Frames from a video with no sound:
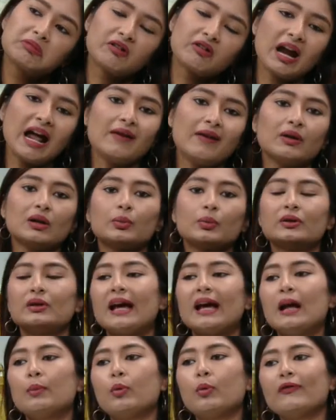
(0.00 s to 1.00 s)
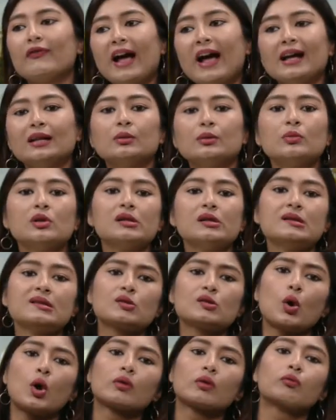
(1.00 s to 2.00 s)
travel with the help of
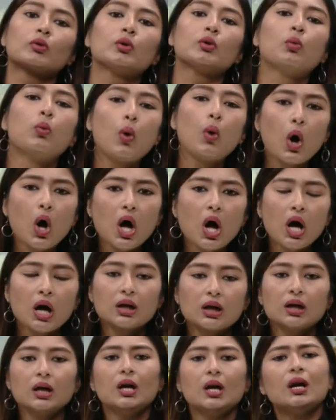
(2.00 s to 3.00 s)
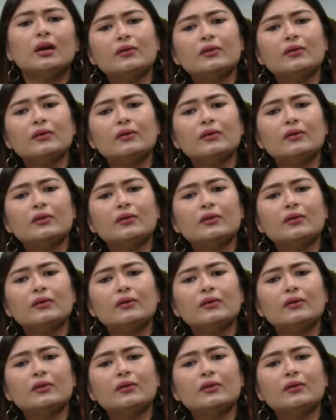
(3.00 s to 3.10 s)
animals or would walk